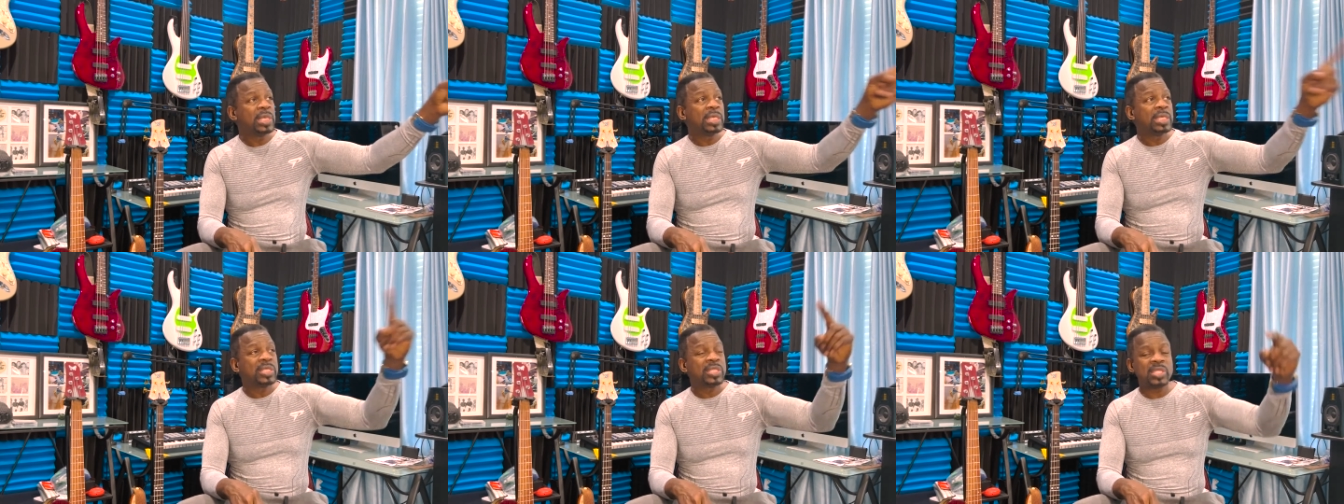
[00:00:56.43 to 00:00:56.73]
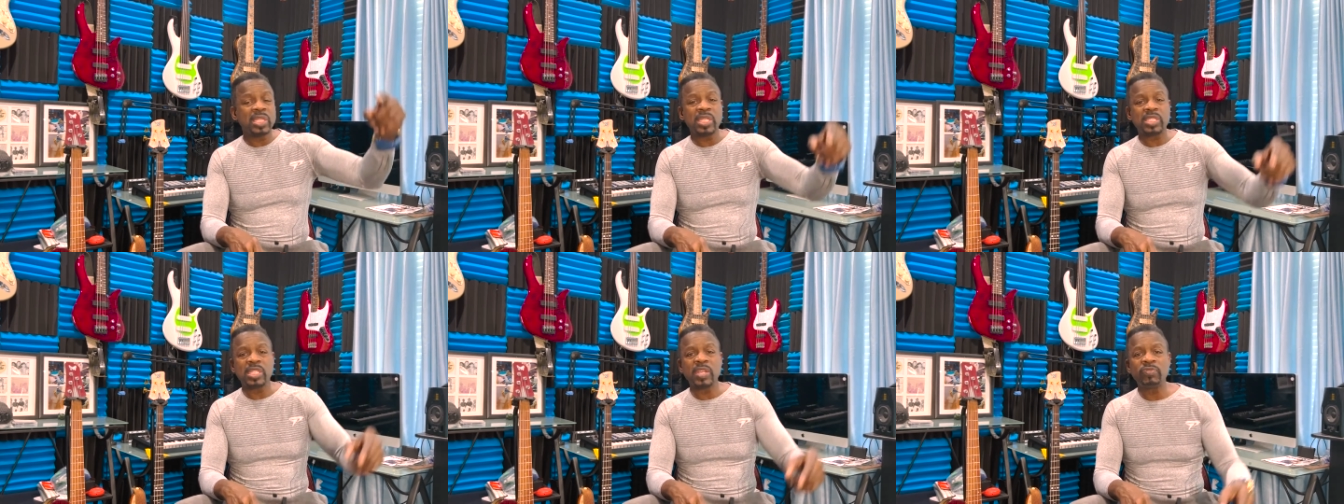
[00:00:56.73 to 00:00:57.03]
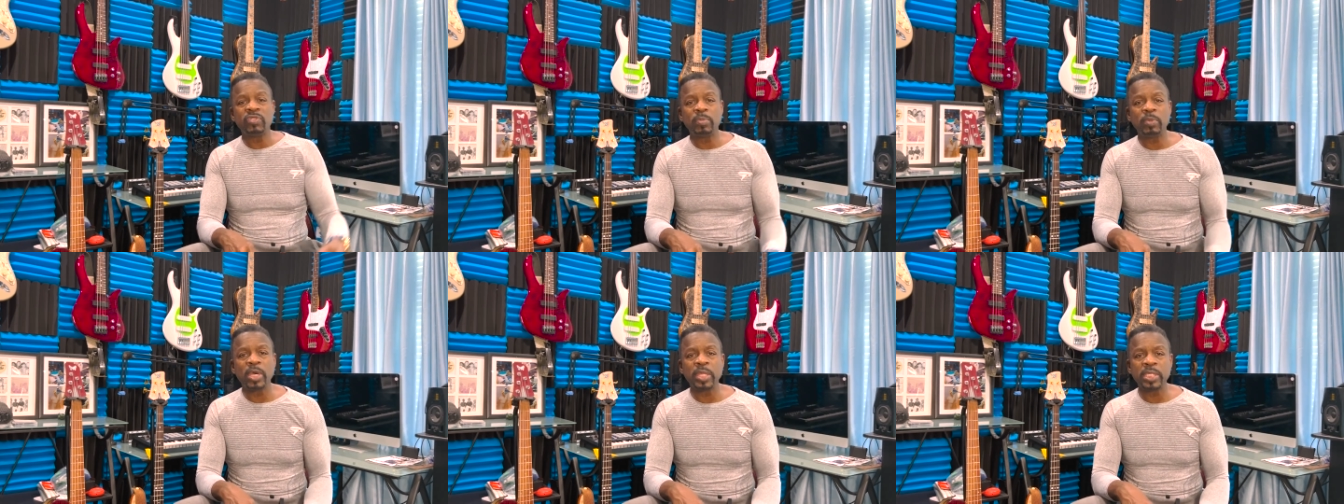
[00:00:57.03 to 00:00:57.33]
six of
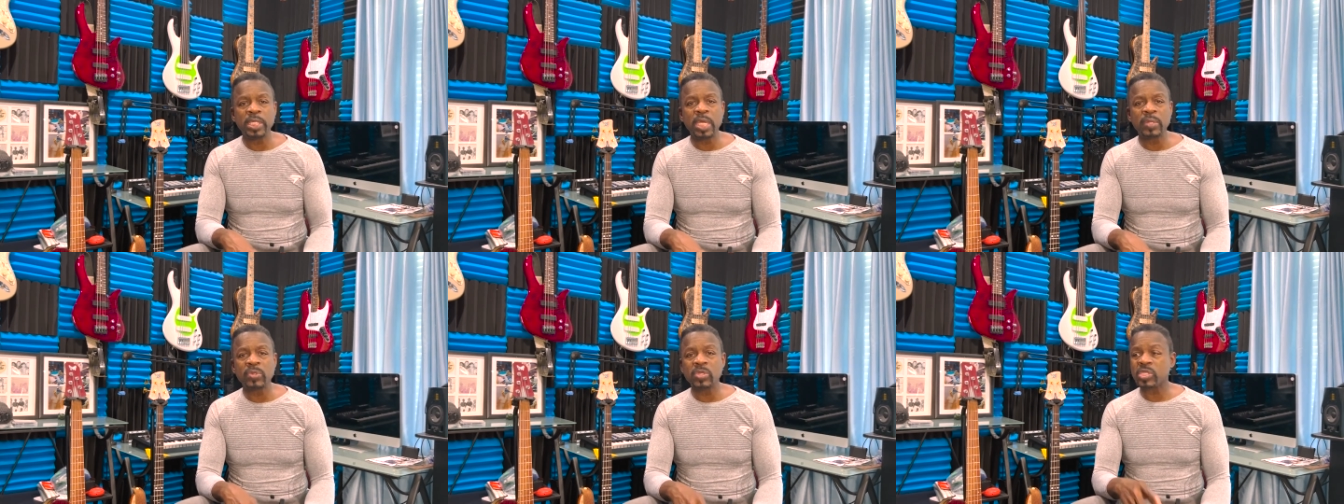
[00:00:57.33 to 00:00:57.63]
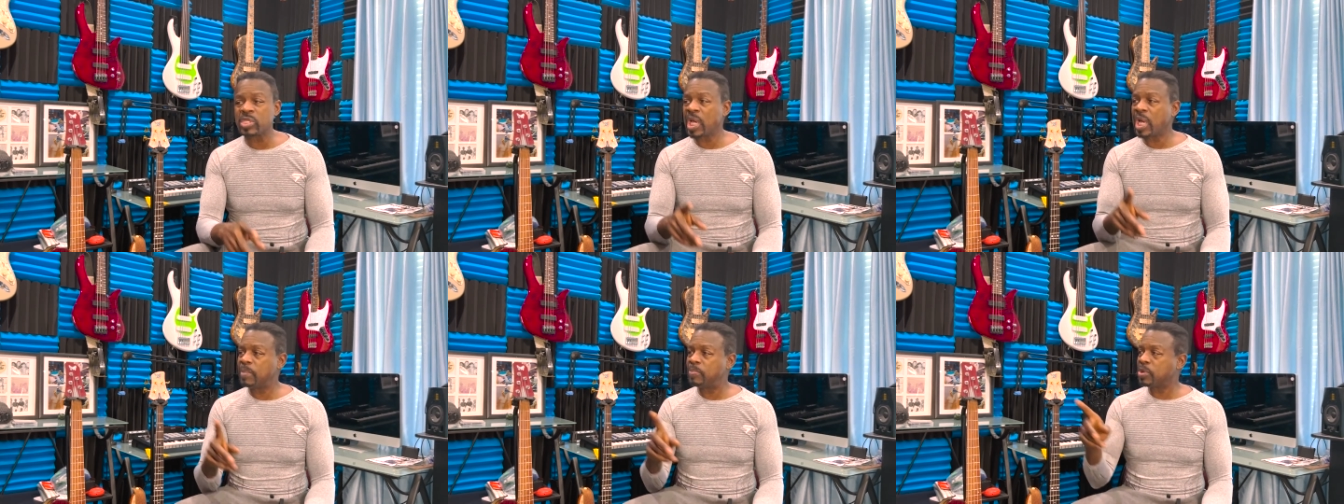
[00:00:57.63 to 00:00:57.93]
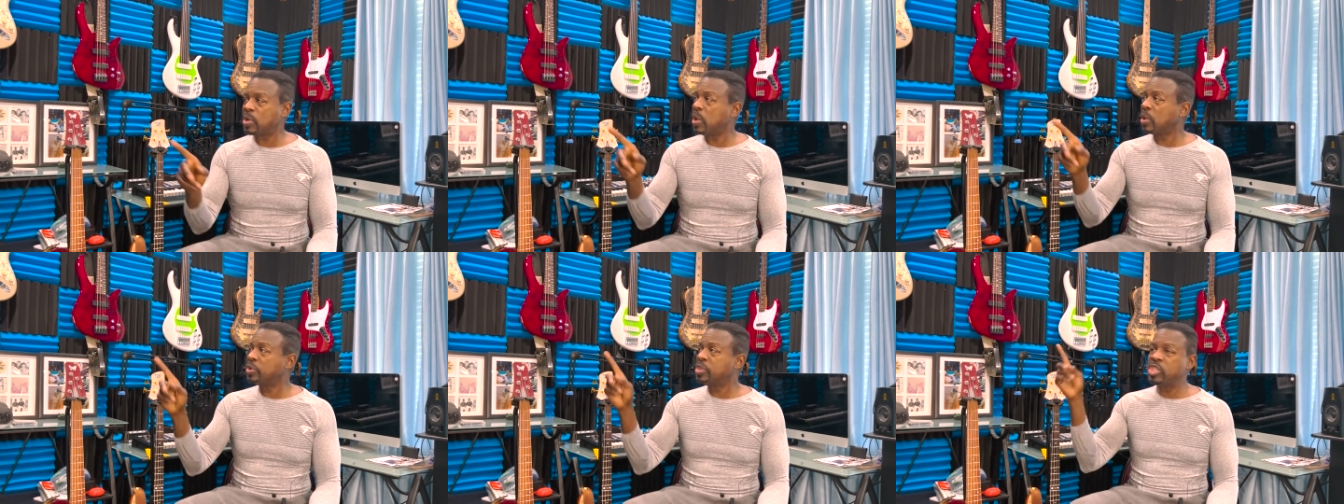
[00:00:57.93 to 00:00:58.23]
them on the other side, but
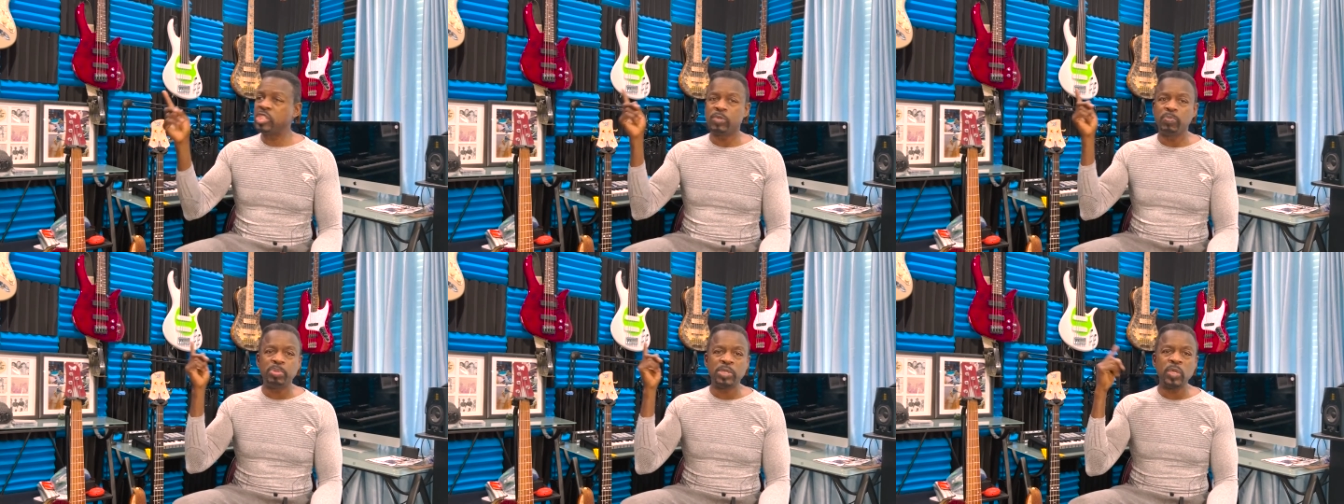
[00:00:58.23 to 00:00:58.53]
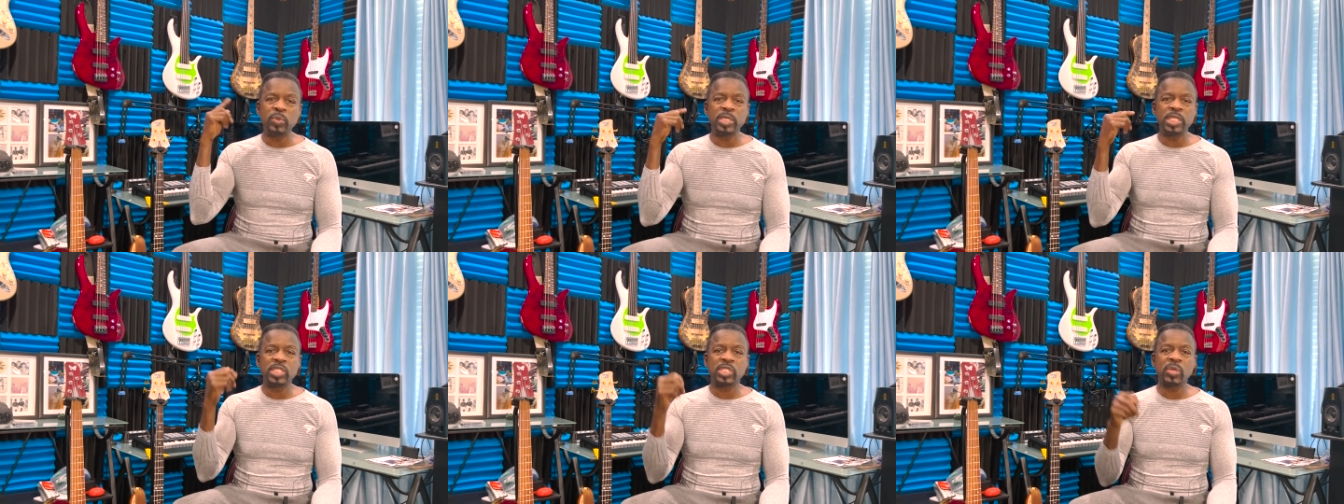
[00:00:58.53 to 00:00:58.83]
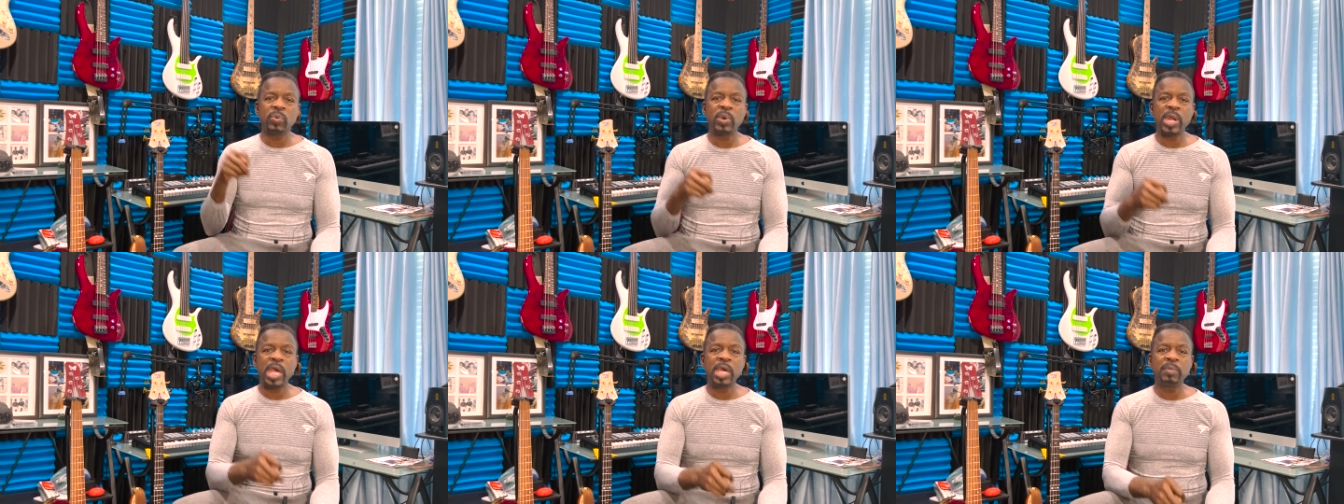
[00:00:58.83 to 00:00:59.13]
all these beauties
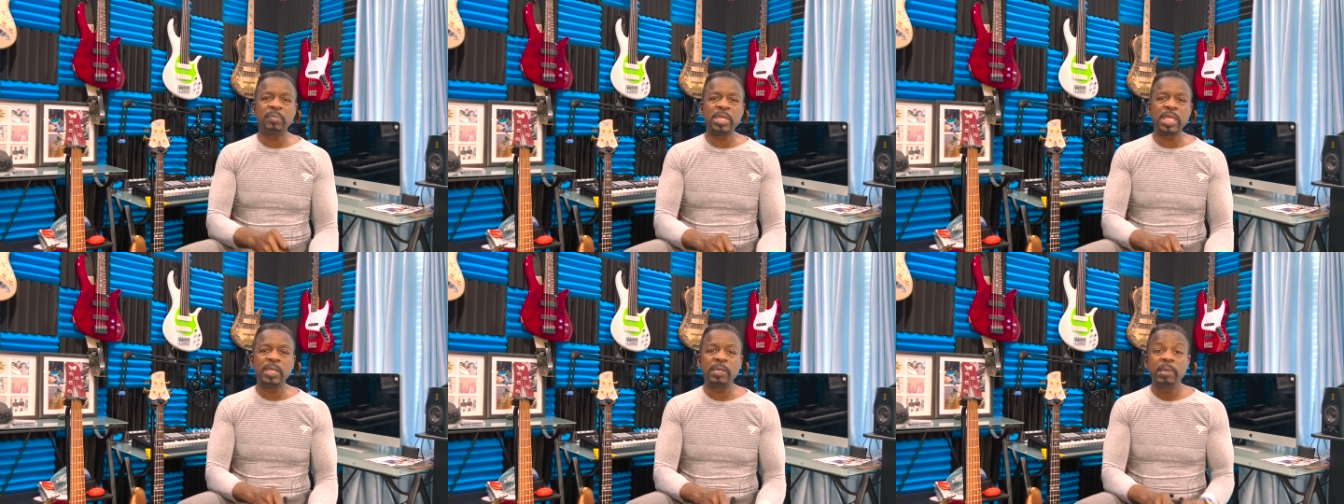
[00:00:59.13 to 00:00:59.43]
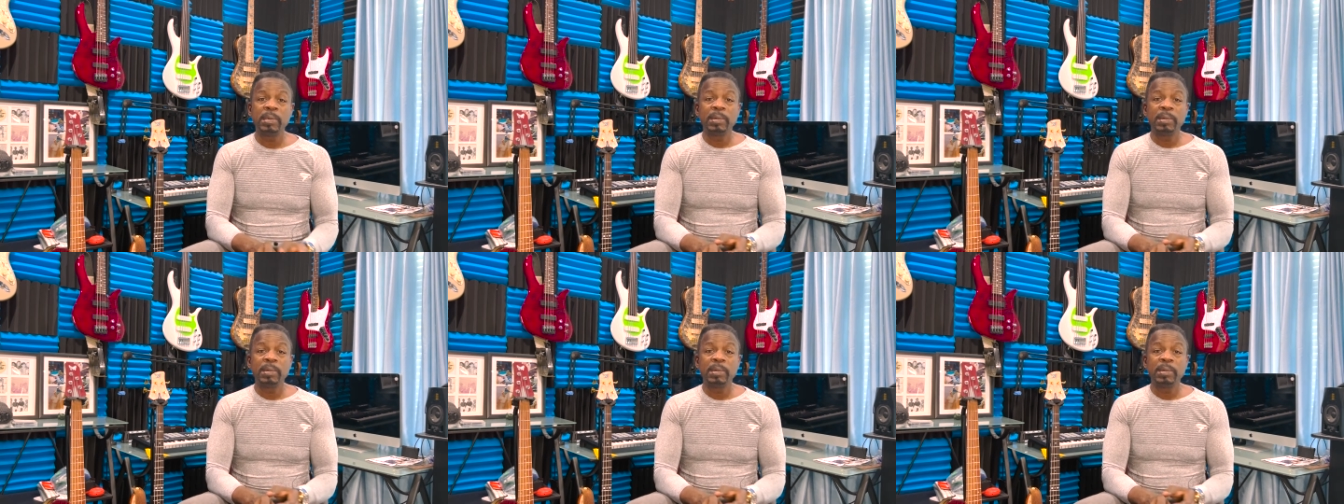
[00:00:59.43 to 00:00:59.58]
around me.